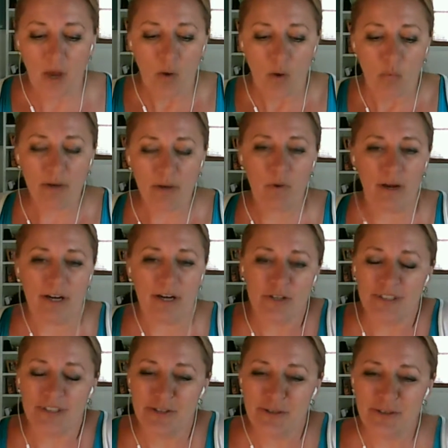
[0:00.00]
we wondered,
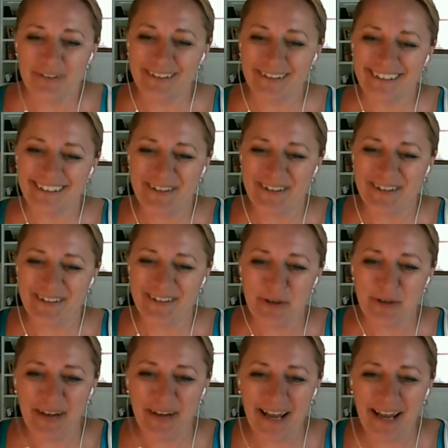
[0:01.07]
and you
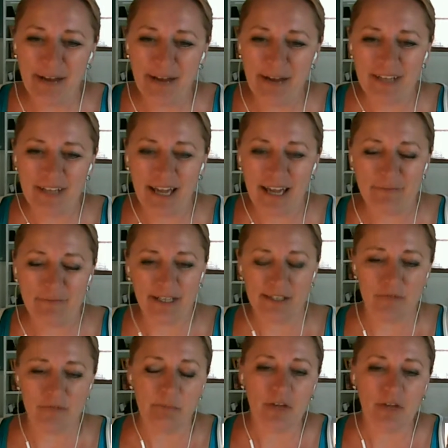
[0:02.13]
don't have to have an
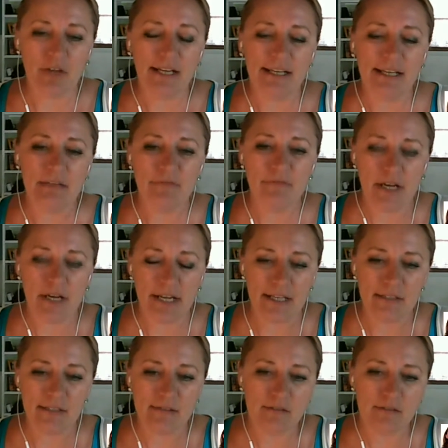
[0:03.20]
answer for this, but if you had any
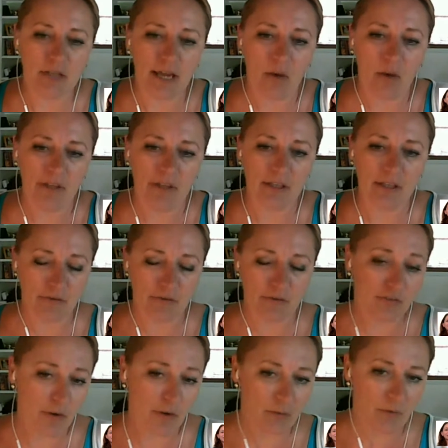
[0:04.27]
advice to how we
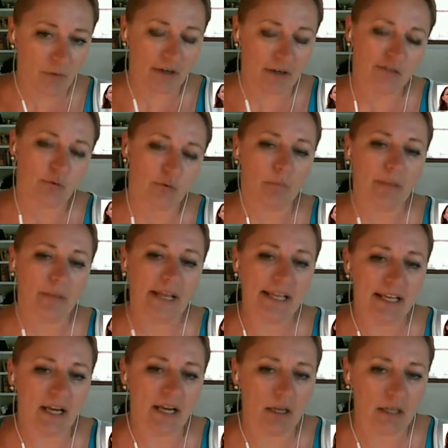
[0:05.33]
could either spread awareness or
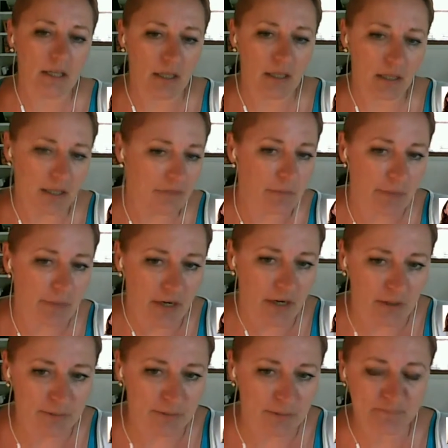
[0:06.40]
make it even
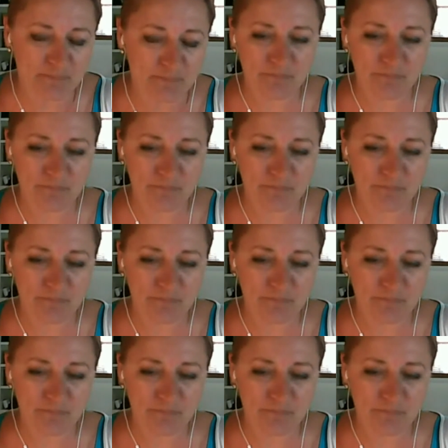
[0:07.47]
better.